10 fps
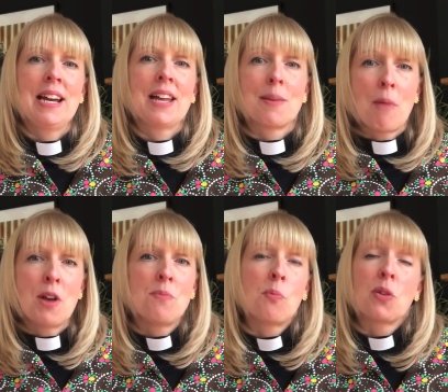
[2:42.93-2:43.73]
At the
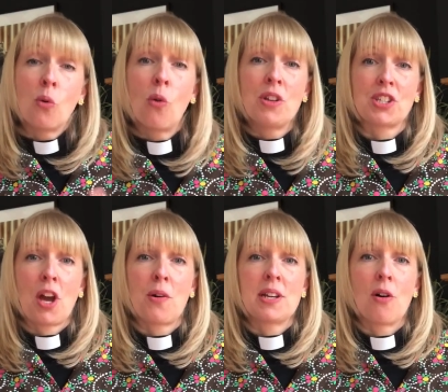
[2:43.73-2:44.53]
moment, with all that's
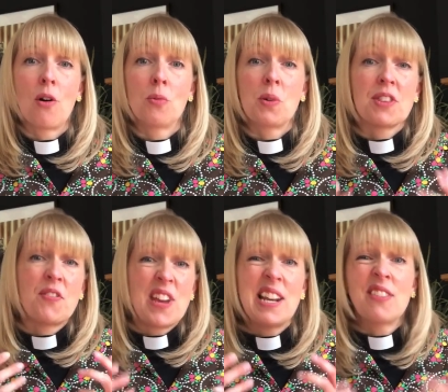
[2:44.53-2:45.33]
going on, with the
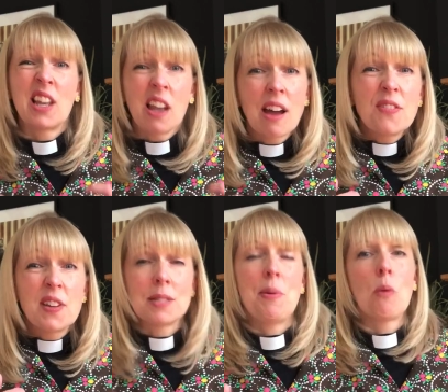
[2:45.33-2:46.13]
feeling that life
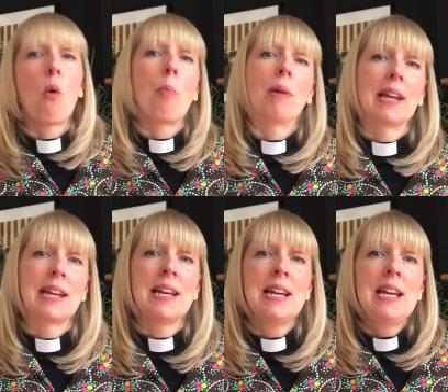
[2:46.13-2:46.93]
is a bit wobbly,